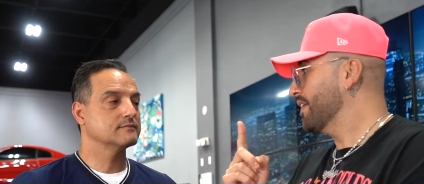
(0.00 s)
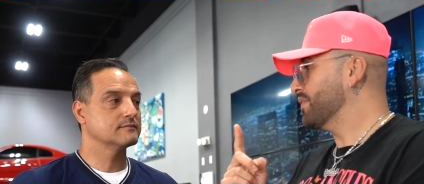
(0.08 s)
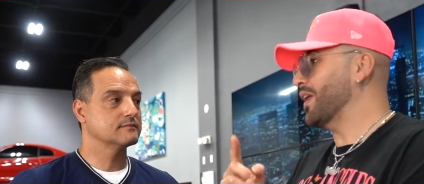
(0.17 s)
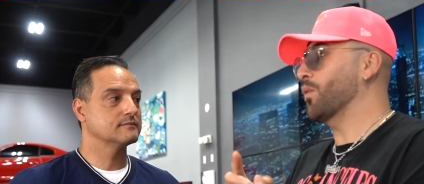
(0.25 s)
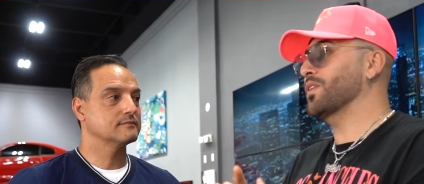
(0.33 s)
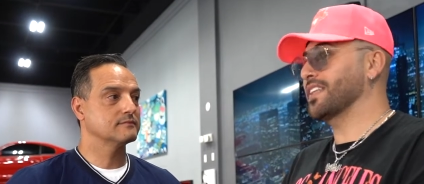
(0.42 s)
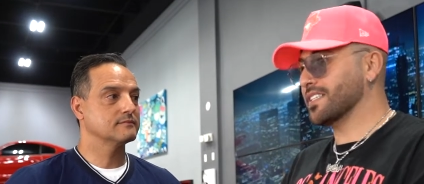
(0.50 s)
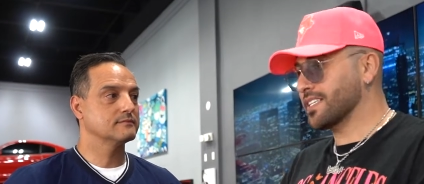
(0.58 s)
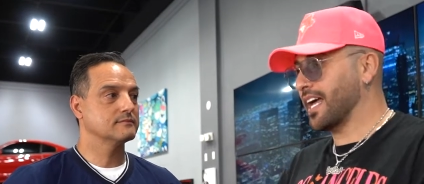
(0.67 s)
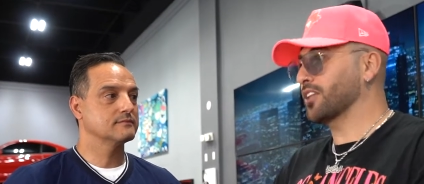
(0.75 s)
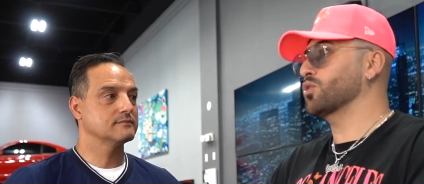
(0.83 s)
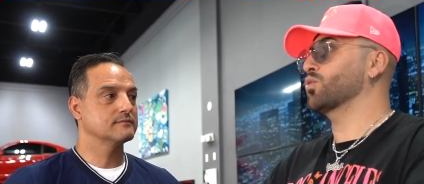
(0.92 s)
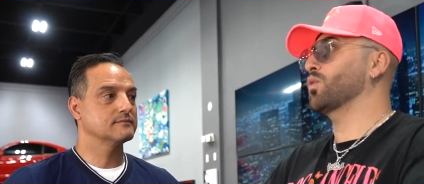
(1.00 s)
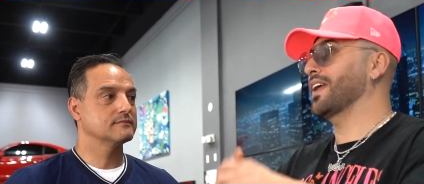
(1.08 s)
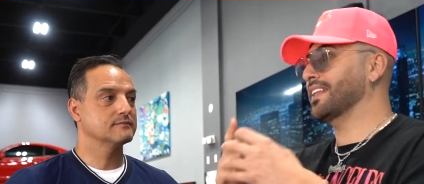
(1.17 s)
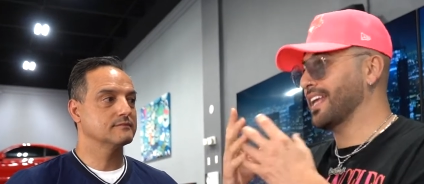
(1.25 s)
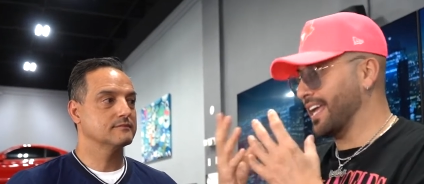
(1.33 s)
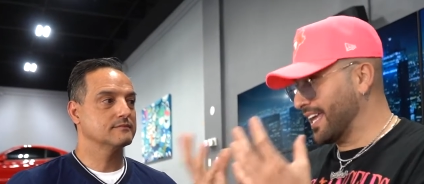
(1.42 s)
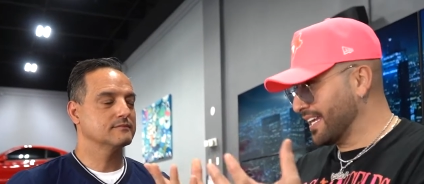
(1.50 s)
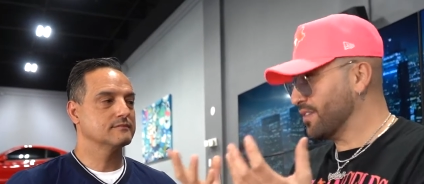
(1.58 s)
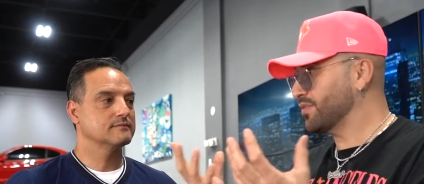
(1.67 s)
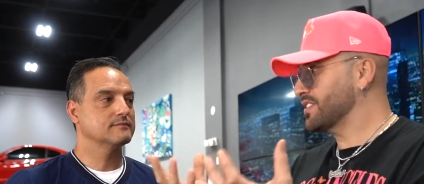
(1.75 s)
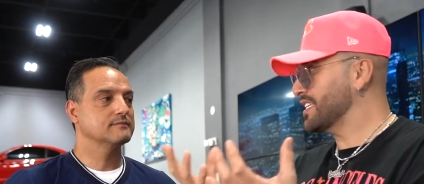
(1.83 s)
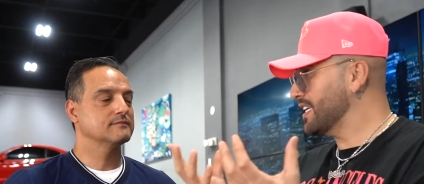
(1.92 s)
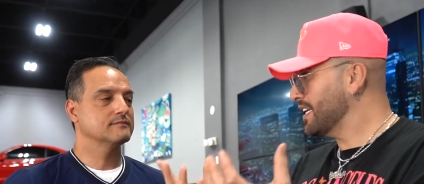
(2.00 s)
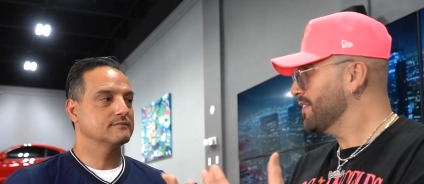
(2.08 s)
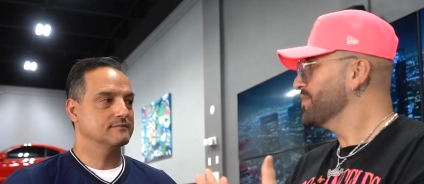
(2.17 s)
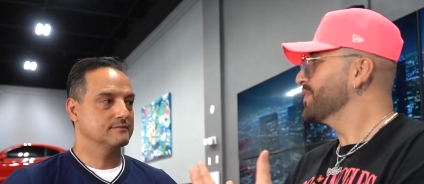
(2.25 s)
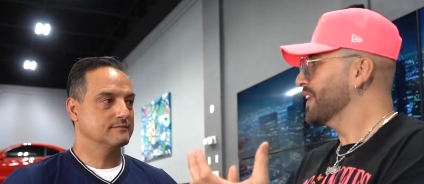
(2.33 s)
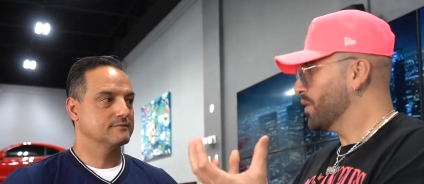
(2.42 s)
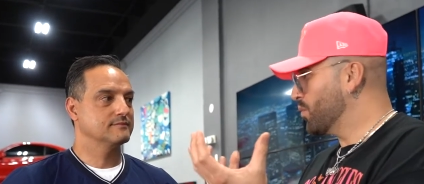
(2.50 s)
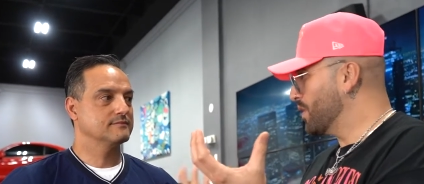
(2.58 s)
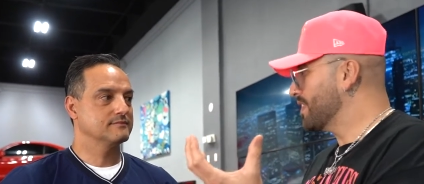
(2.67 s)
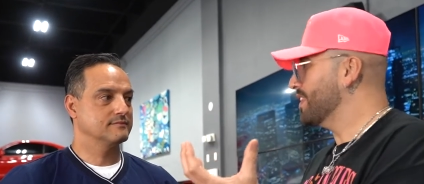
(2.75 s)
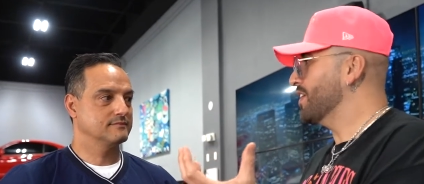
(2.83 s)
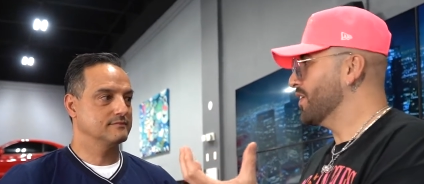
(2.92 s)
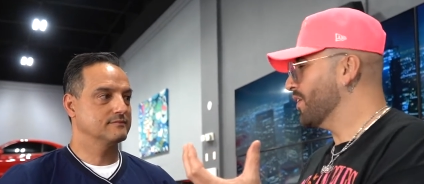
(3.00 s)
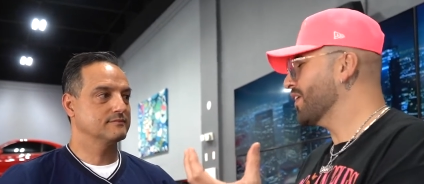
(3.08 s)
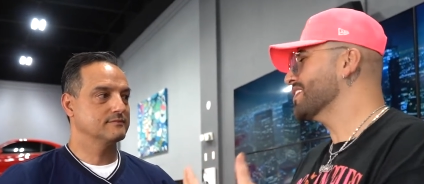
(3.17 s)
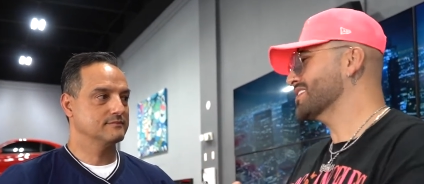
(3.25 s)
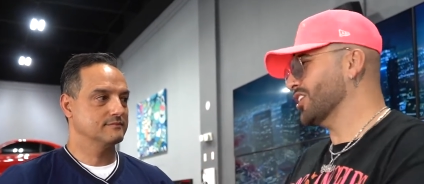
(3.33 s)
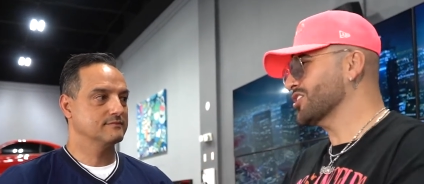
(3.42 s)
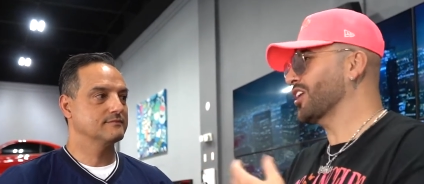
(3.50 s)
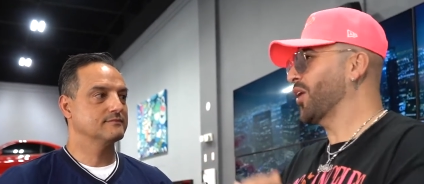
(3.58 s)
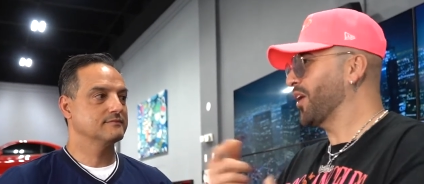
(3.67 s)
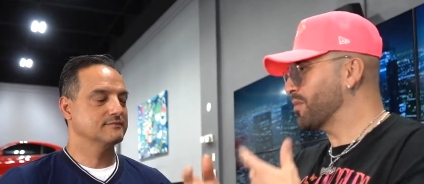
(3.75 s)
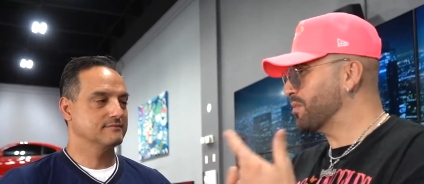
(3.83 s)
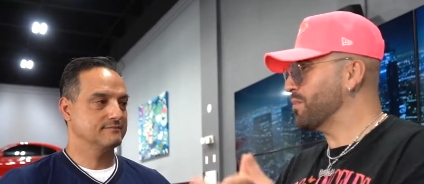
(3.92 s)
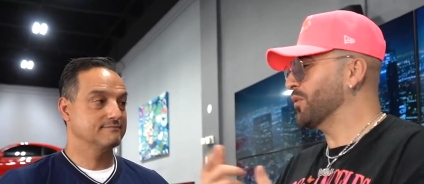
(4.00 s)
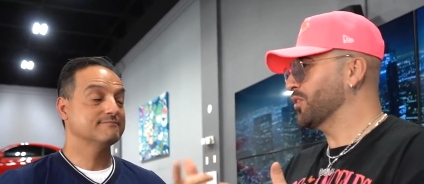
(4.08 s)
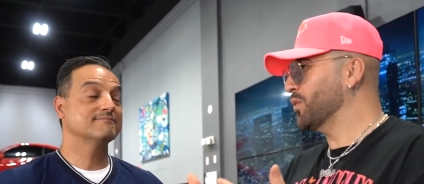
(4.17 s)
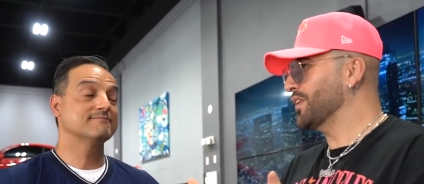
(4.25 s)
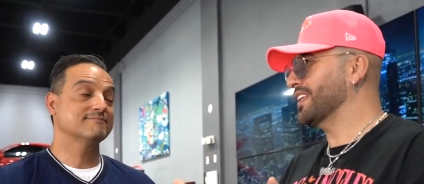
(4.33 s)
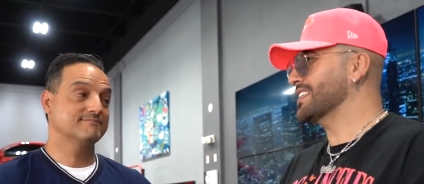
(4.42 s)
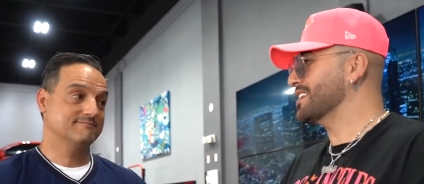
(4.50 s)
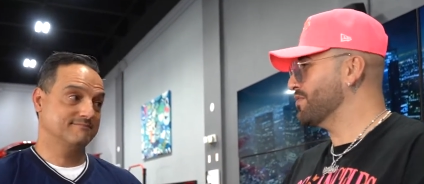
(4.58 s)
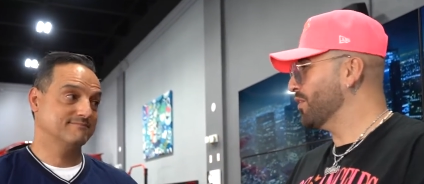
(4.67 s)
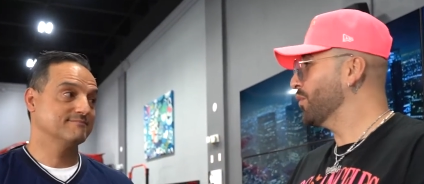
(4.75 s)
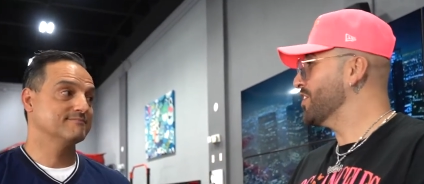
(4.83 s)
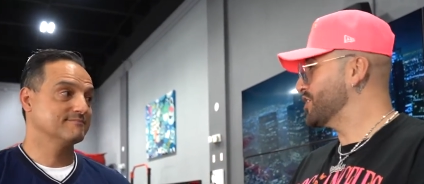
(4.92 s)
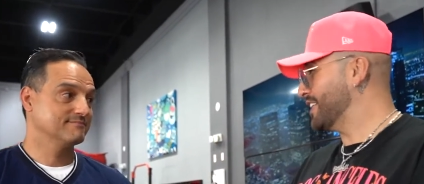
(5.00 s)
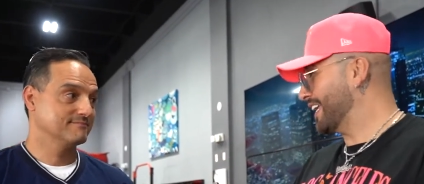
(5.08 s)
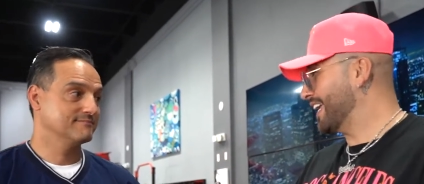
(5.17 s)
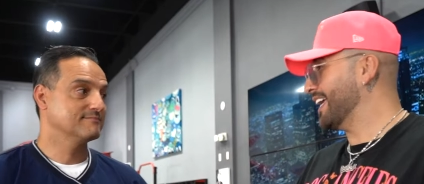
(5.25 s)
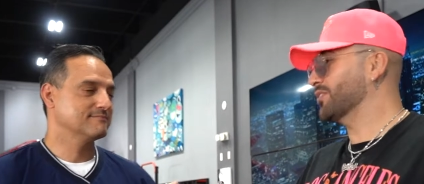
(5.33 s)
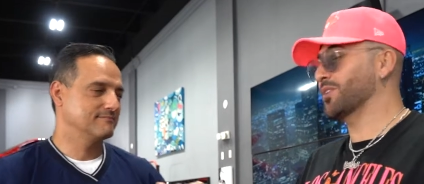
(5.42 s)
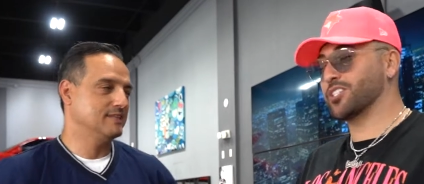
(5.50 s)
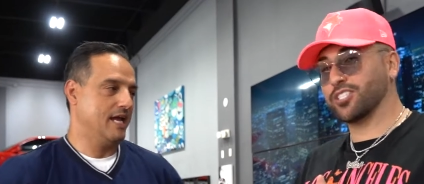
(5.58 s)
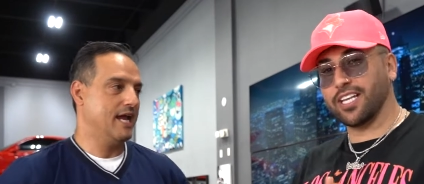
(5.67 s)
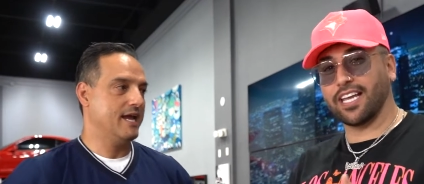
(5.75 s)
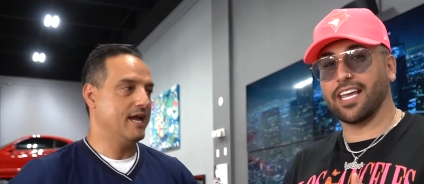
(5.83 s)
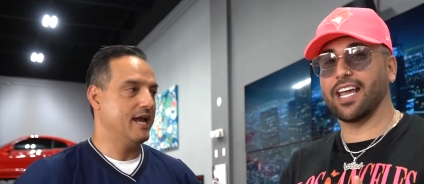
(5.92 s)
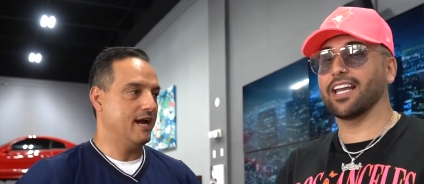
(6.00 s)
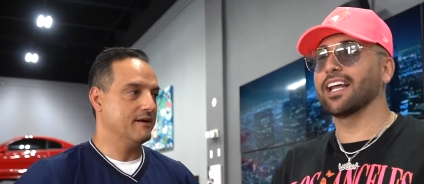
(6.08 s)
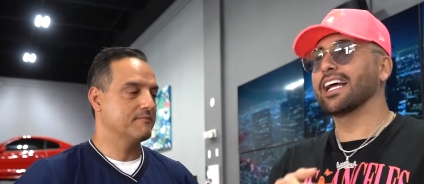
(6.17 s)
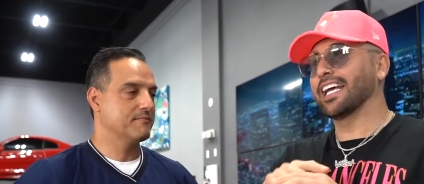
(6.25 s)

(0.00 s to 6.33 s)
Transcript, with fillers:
Speaker 1: that we decide to create the NFT with, you know, because there's a lot of people doing this, even Rich the Kid. Rich yeah, the Kid, yeah.